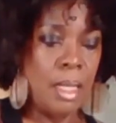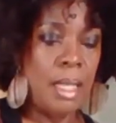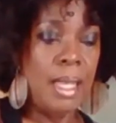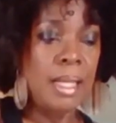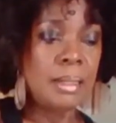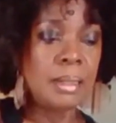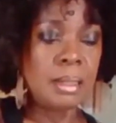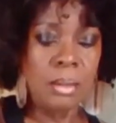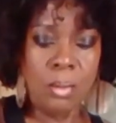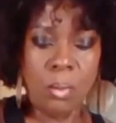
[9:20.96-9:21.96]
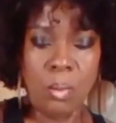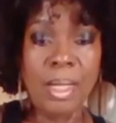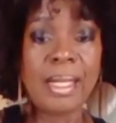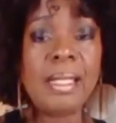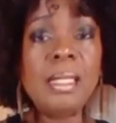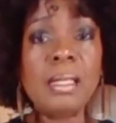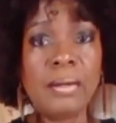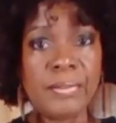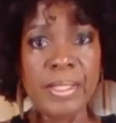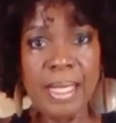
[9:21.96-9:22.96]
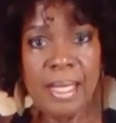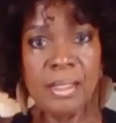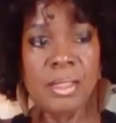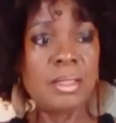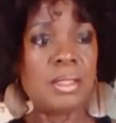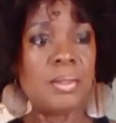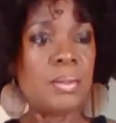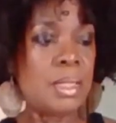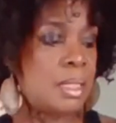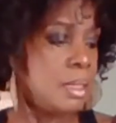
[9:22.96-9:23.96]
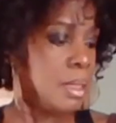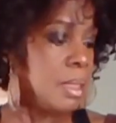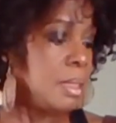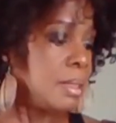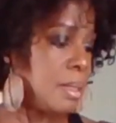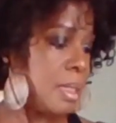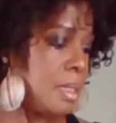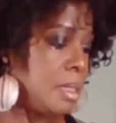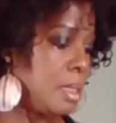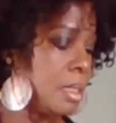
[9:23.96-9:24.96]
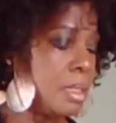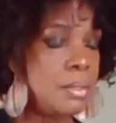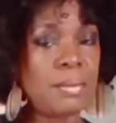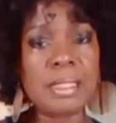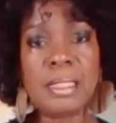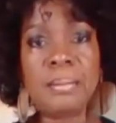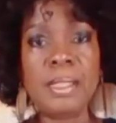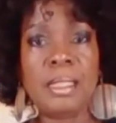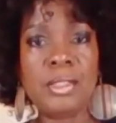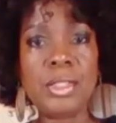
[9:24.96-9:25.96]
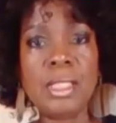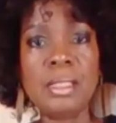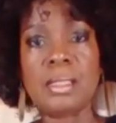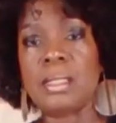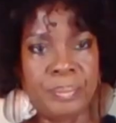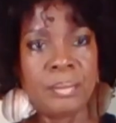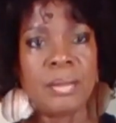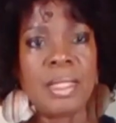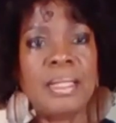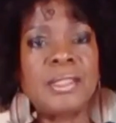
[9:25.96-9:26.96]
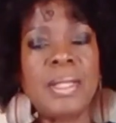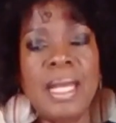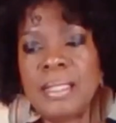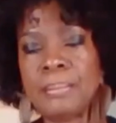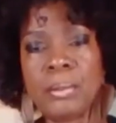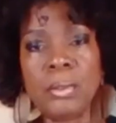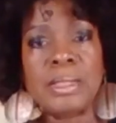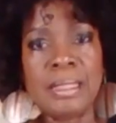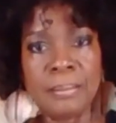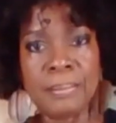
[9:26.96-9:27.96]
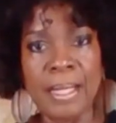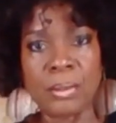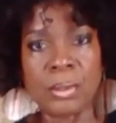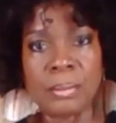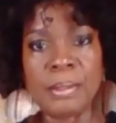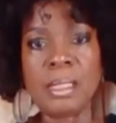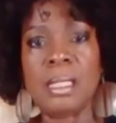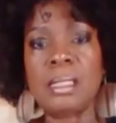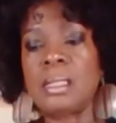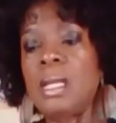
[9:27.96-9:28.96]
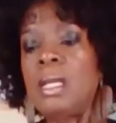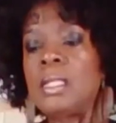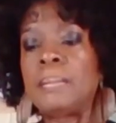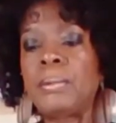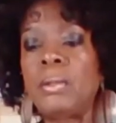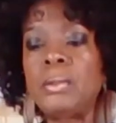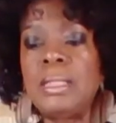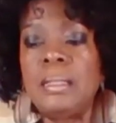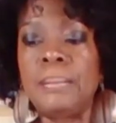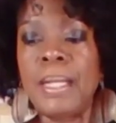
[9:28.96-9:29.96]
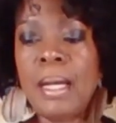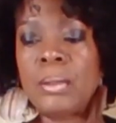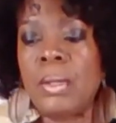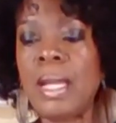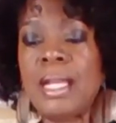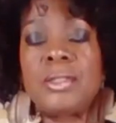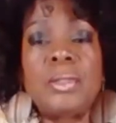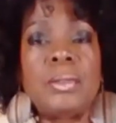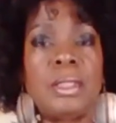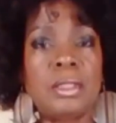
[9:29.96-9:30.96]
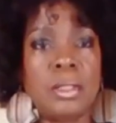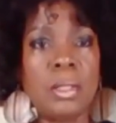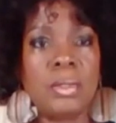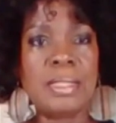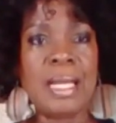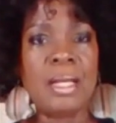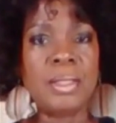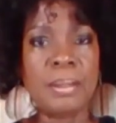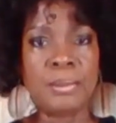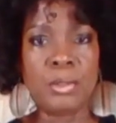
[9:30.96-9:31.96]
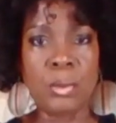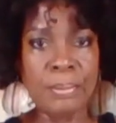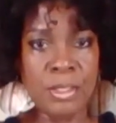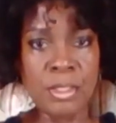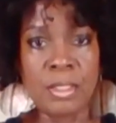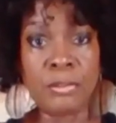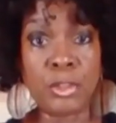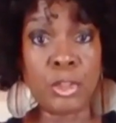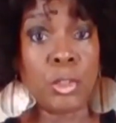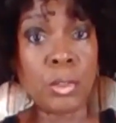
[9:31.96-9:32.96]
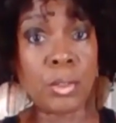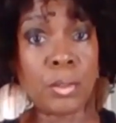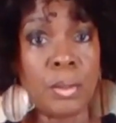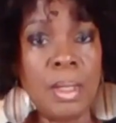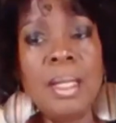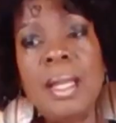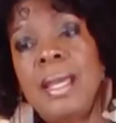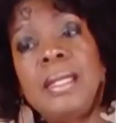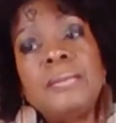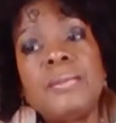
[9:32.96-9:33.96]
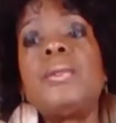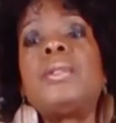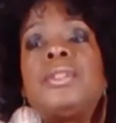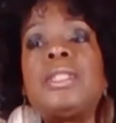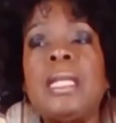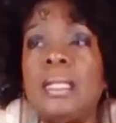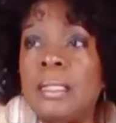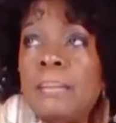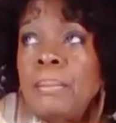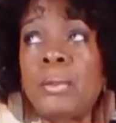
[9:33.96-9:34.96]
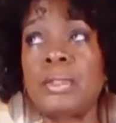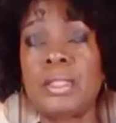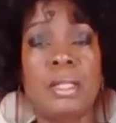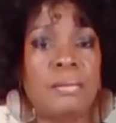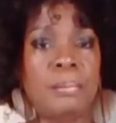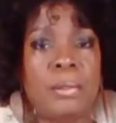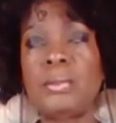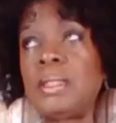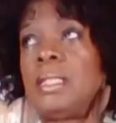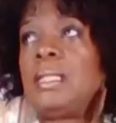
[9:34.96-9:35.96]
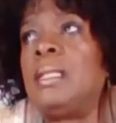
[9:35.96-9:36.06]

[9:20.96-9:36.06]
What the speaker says: And what I love to add to this, if it's in the recipe sheets, I like to add a protein powder because the protein powder actually slows down the absorption of sugar. And of course, you're getting a burst of protein.